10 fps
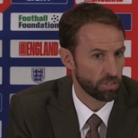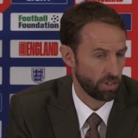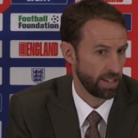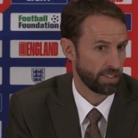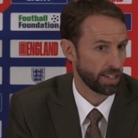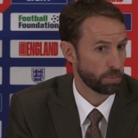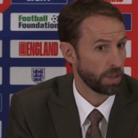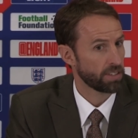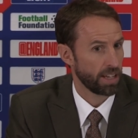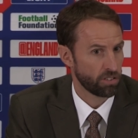raise
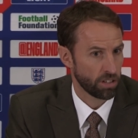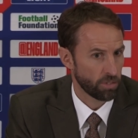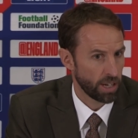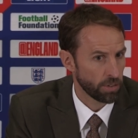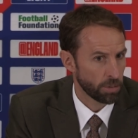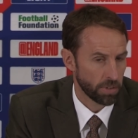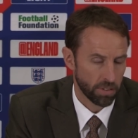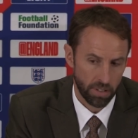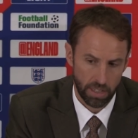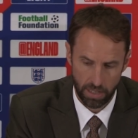expectation around them
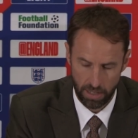and